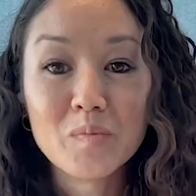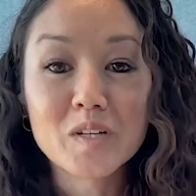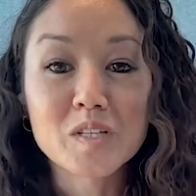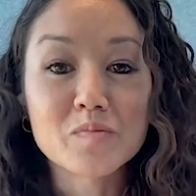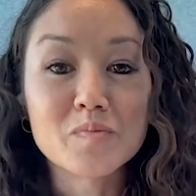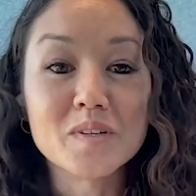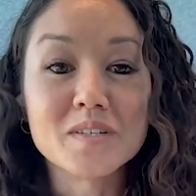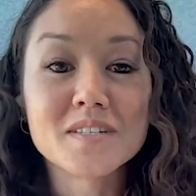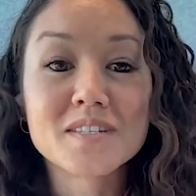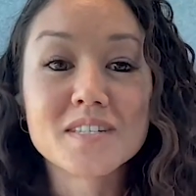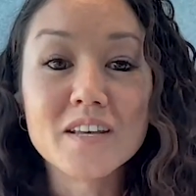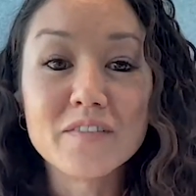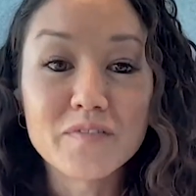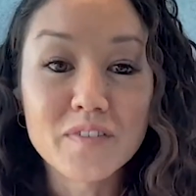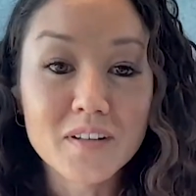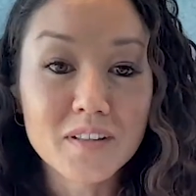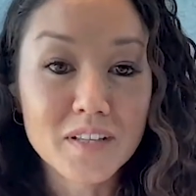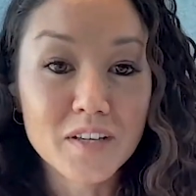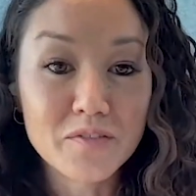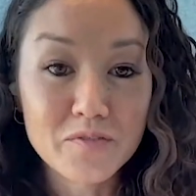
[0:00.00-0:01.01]
but
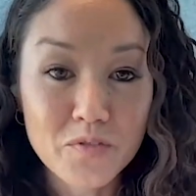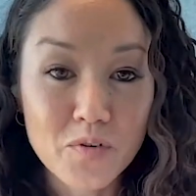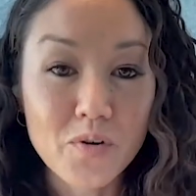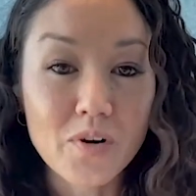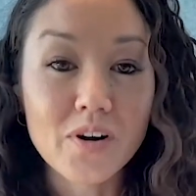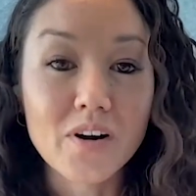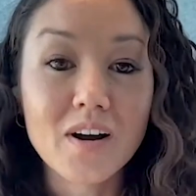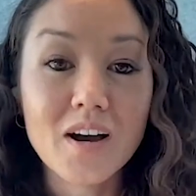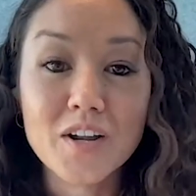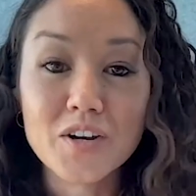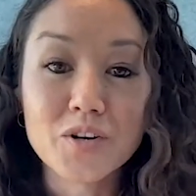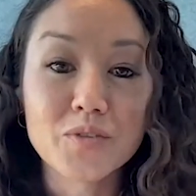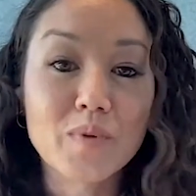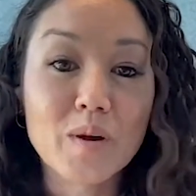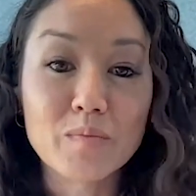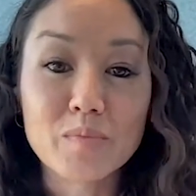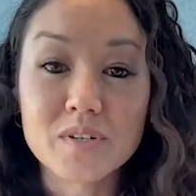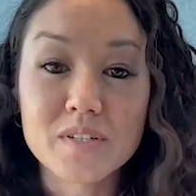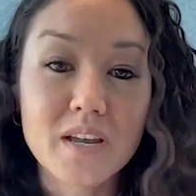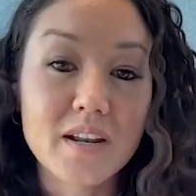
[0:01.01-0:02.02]
specifically for
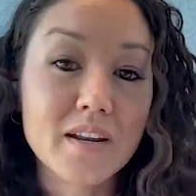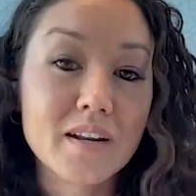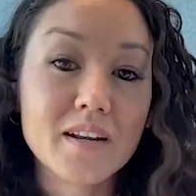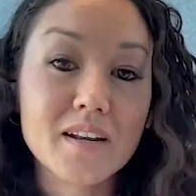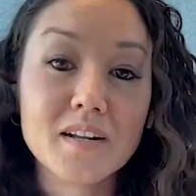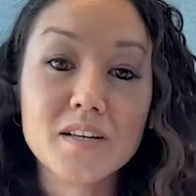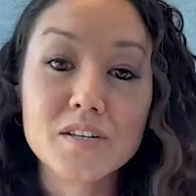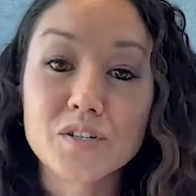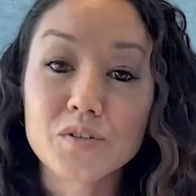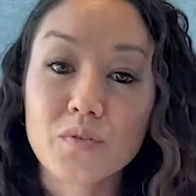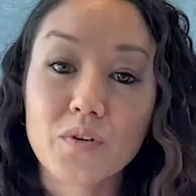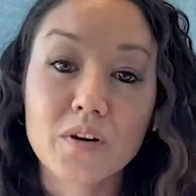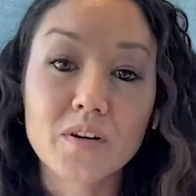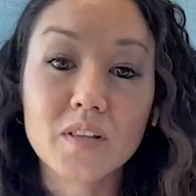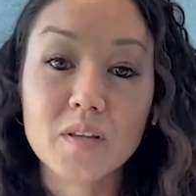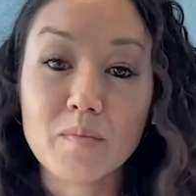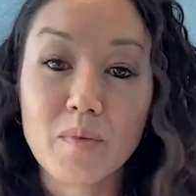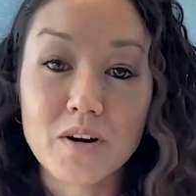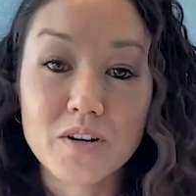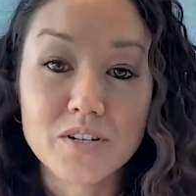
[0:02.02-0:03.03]
underrepresented and
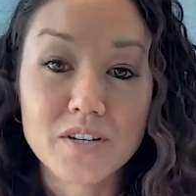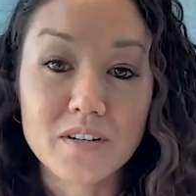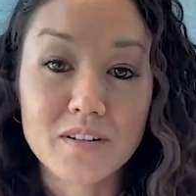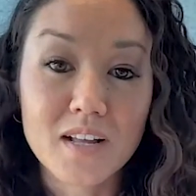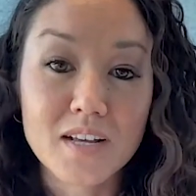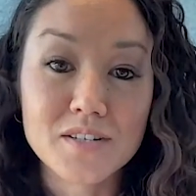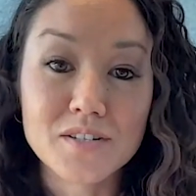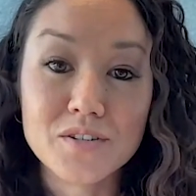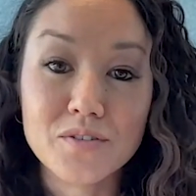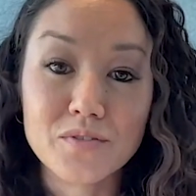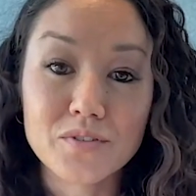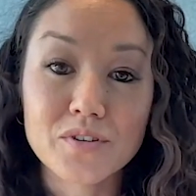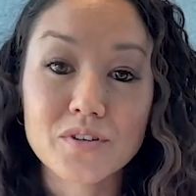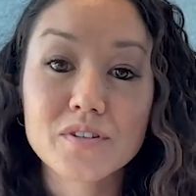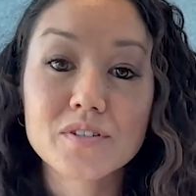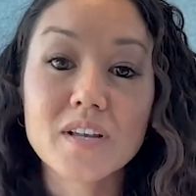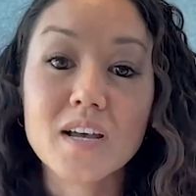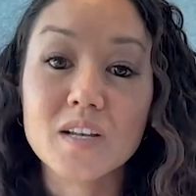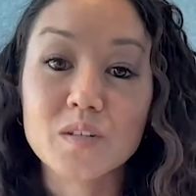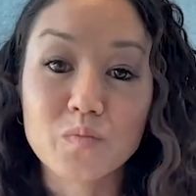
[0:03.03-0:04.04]
historically marginalized
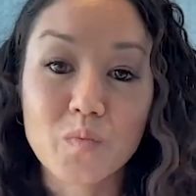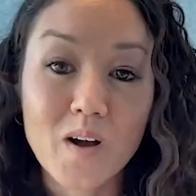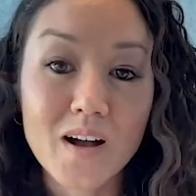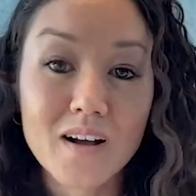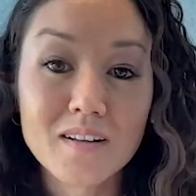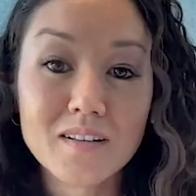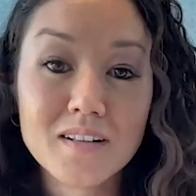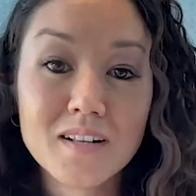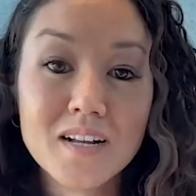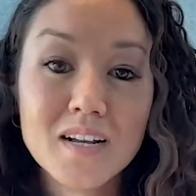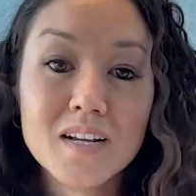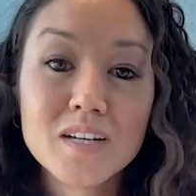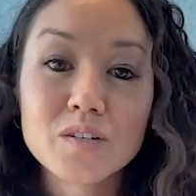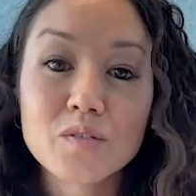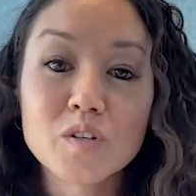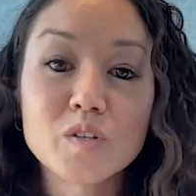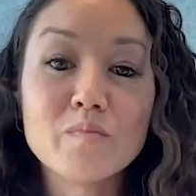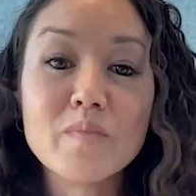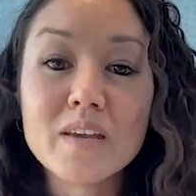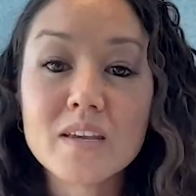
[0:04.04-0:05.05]
users as well.
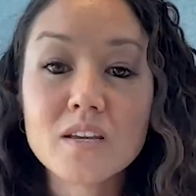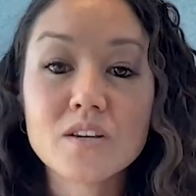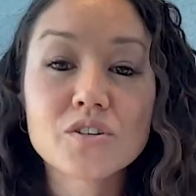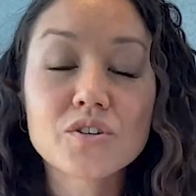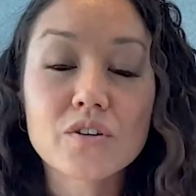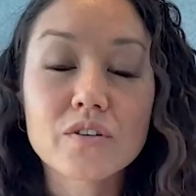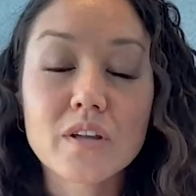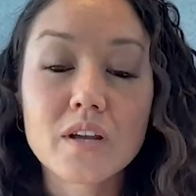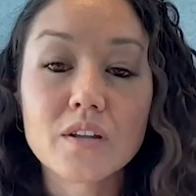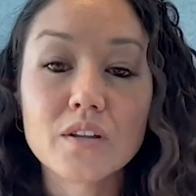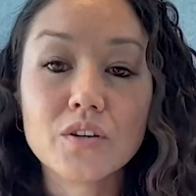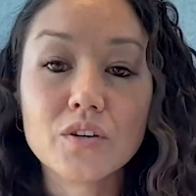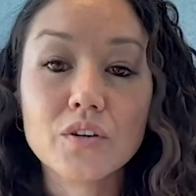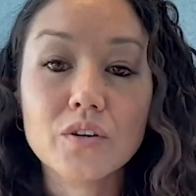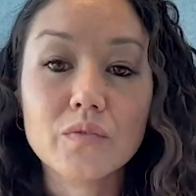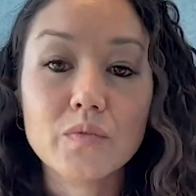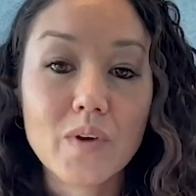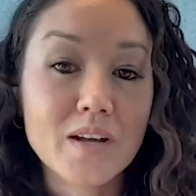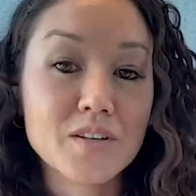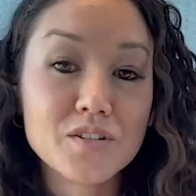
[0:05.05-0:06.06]
So it's making sure that,
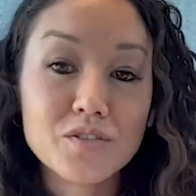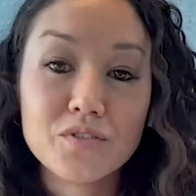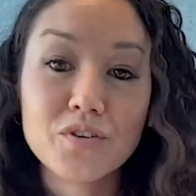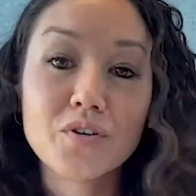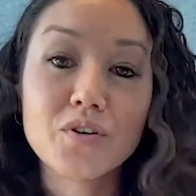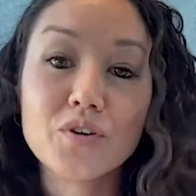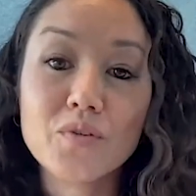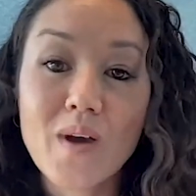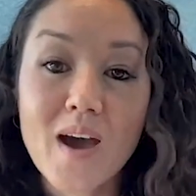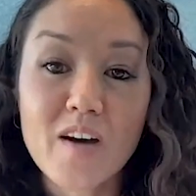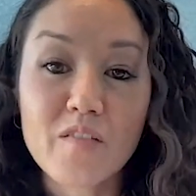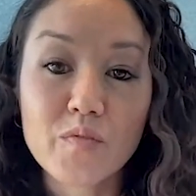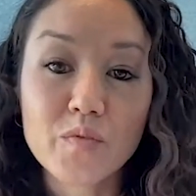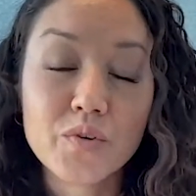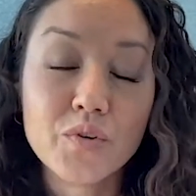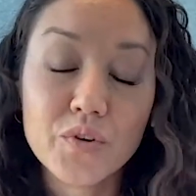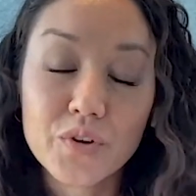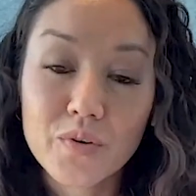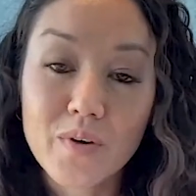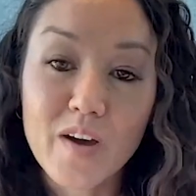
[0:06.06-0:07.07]
as you have
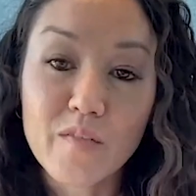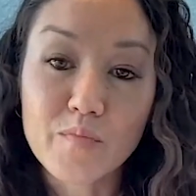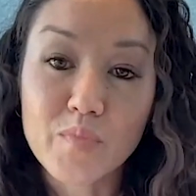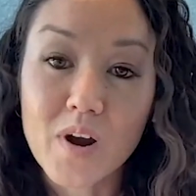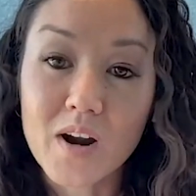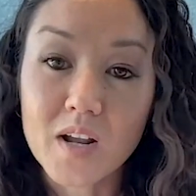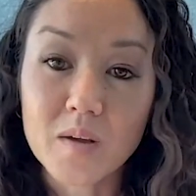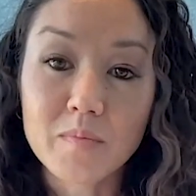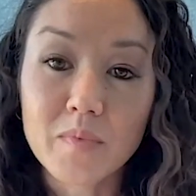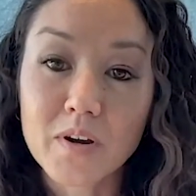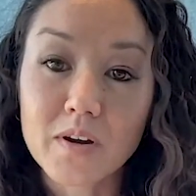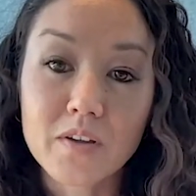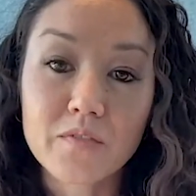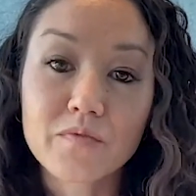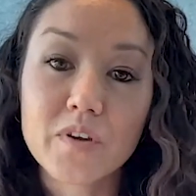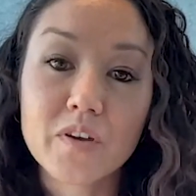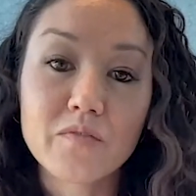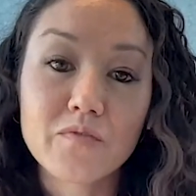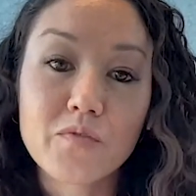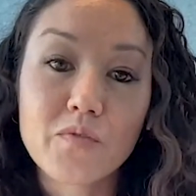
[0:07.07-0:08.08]
who you have product market
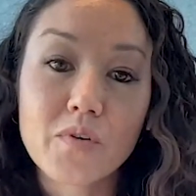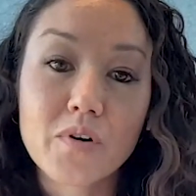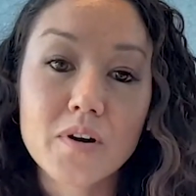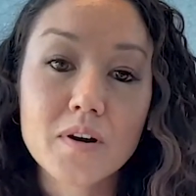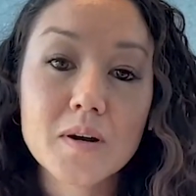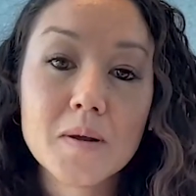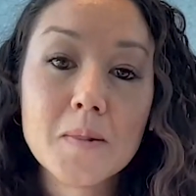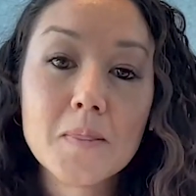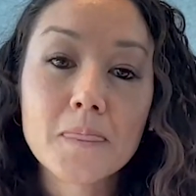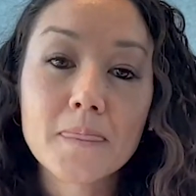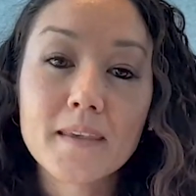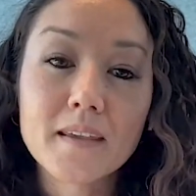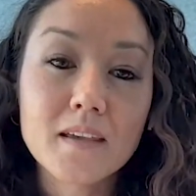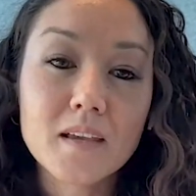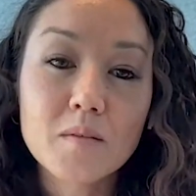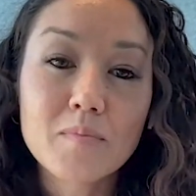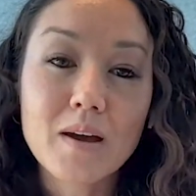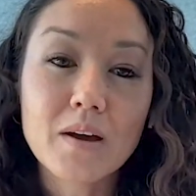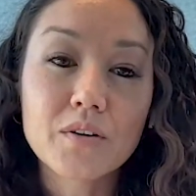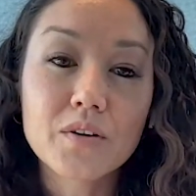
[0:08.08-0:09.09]
fit for, thinking
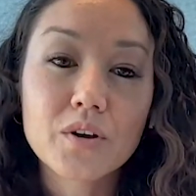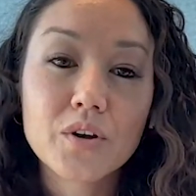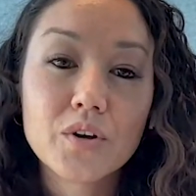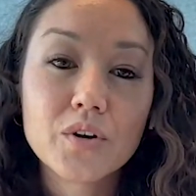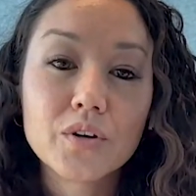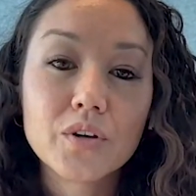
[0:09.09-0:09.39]
about